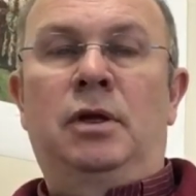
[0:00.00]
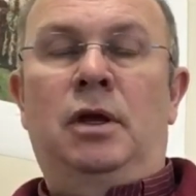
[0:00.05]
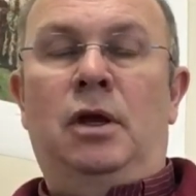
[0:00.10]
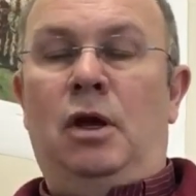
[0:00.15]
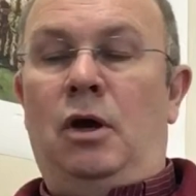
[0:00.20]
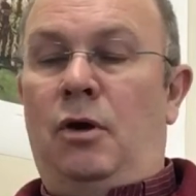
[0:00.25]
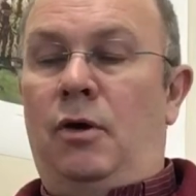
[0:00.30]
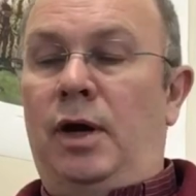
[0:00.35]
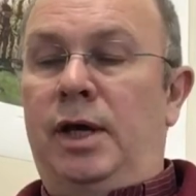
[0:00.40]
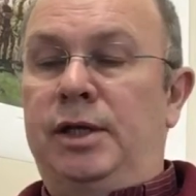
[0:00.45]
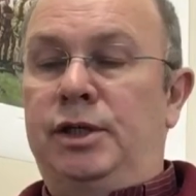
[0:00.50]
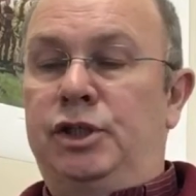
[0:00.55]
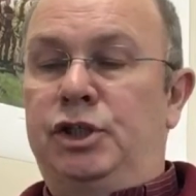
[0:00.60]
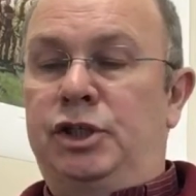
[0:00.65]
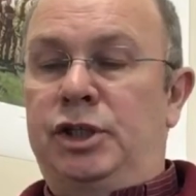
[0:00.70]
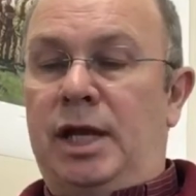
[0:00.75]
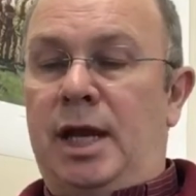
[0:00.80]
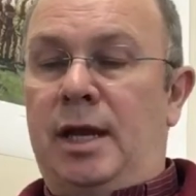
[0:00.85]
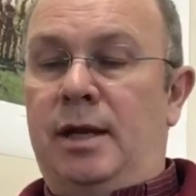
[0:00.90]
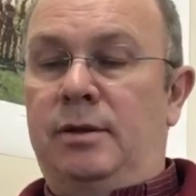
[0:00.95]
I
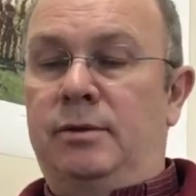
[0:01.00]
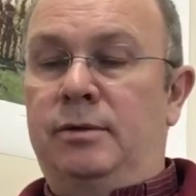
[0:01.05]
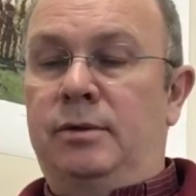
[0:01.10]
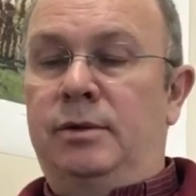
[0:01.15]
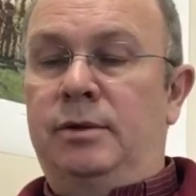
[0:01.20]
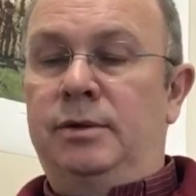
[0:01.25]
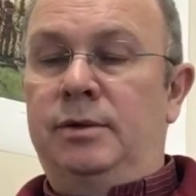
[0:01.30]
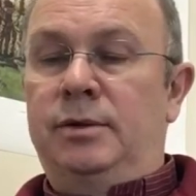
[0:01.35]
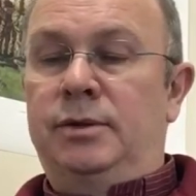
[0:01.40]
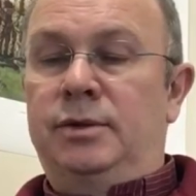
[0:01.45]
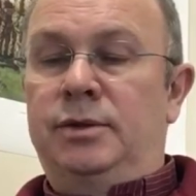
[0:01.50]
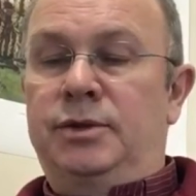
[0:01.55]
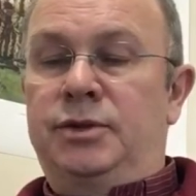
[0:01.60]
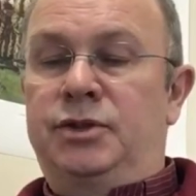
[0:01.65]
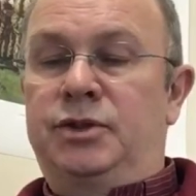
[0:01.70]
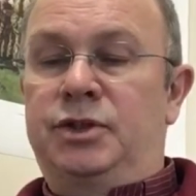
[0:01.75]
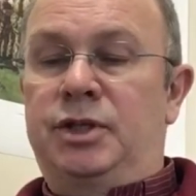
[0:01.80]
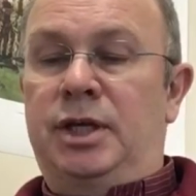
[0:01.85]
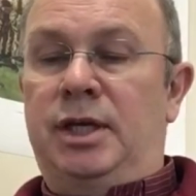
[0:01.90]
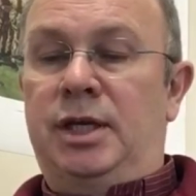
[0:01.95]
shall
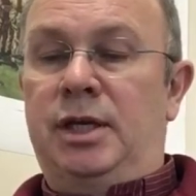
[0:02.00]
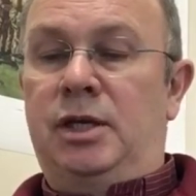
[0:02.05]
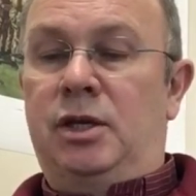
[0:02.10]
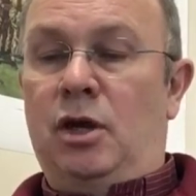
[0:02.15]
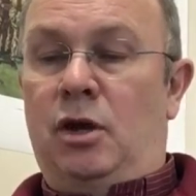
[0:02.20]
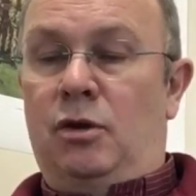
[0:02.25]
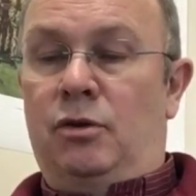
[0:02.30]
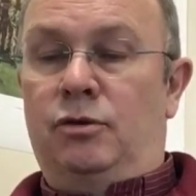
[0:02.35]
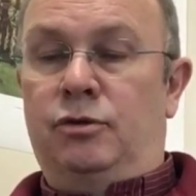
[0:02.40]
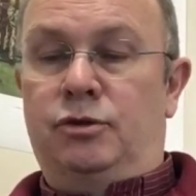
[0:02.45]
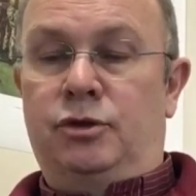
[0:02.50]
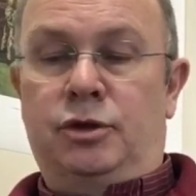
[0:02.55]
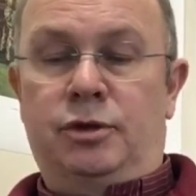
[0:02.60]
see God."